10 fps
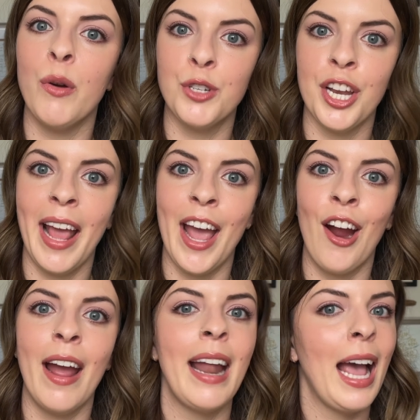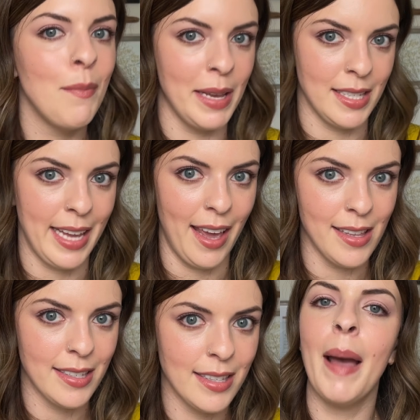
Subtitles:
ocean air, and hibiscus,